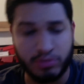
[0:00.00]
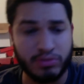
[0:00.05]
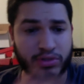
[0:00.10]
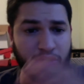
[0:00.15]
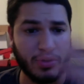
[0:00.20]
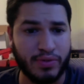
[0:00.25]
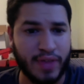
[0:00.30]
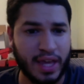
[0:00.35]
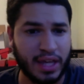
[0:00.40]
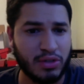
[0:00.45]

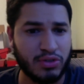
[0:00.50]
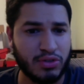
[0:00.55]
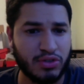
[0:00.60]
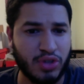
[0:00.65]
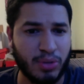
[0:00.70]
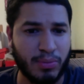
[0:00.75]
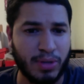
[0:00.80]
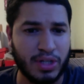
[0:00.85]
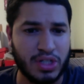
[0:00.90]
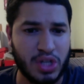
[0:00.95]
So thank you
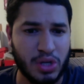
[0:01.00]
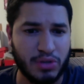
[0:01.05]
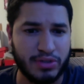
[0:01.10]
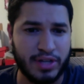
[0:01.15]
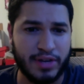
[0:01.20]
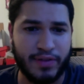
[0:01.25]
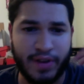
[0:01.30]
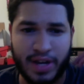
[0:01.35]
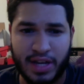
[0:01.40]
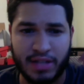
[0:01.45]
so much,
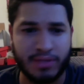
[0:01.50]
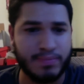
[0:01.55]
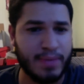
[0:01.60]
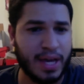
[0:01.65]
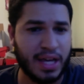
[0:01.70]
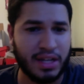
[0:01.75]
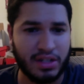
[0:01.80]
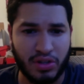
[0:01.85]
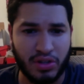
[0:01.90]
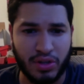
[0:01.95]
Jose Reyes,
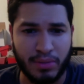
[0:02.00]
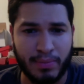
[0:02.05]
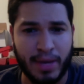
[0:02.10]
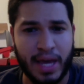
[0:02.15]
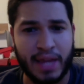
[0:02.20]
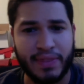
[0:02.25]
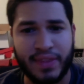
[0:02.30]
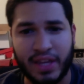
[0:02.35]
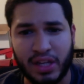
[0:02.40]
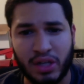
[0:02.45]
man. You're the
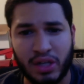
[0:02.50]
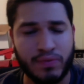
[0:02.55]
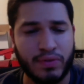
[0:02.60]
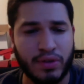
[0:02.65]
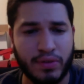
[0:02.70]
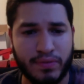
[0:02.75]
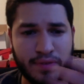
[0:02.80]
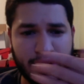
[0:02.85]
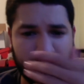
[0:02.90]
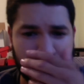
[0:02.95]
man. Thank you for
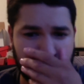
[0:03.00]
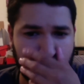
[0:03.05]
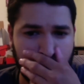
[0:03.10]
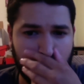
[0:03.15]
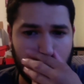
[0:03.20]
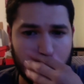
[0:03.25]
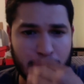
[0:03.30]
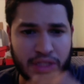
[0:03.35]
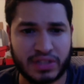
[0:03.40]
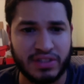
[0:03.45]
the
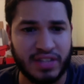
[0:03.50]
$50.